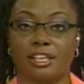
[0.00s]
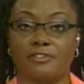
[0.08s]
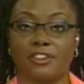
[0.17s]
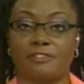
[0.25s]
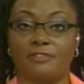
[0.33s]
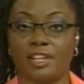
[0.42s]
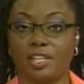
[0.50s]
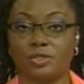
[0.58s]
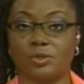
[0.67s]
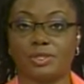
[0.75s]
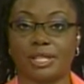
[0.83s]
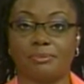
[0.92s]
if it fails
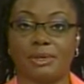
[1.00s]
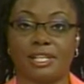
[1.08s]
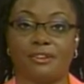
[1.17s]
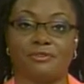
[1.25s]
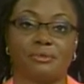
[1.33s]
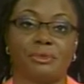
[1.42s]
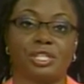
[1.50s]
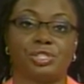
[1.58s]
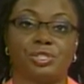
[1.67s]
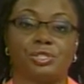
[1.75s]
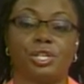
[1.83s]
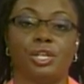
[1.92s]
to submit
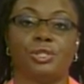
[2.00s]
information